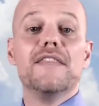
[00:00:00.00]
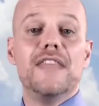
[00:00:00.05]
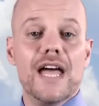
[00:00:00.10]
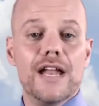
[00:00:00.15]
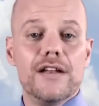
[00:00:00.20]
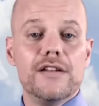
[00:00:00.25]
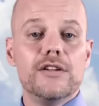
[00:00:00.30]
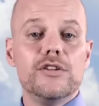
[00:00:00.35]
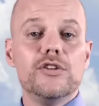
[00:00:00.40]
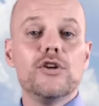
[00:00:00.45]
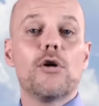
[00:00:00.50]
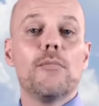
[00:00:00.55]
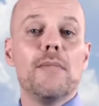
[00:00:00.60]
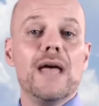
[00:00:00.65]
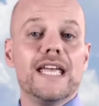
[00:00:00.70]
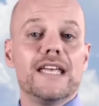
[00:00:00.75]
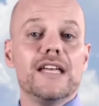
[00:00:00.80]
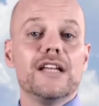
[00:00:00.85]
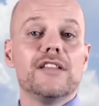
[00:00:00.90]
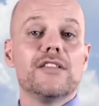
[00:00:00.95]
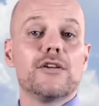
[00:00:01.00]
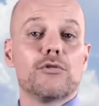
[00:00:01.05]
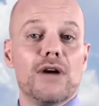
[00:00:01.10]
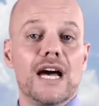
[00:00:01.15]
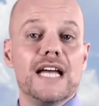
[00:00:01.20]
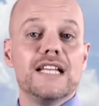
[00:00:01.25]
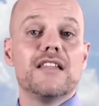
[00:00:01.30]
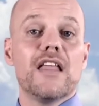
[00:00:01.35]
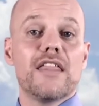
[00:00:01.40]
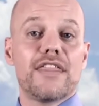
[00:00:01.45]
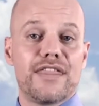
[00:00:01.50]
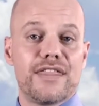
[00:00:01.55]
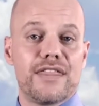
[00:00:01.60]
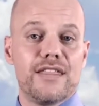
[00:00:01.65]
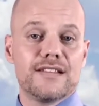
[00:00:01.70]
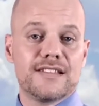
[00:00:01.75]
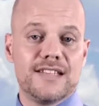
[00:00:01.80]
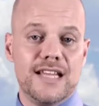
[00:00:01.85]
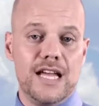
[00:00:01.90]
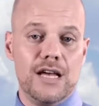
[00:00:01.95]
then you're making the right th
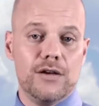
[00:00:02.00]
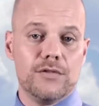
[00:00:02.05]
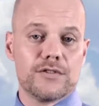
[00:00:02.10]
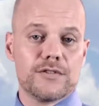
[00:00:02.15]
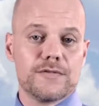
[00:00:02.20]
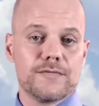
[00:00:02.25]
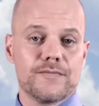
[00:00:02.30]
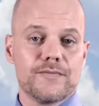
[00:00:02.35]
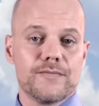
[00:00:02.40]
sound.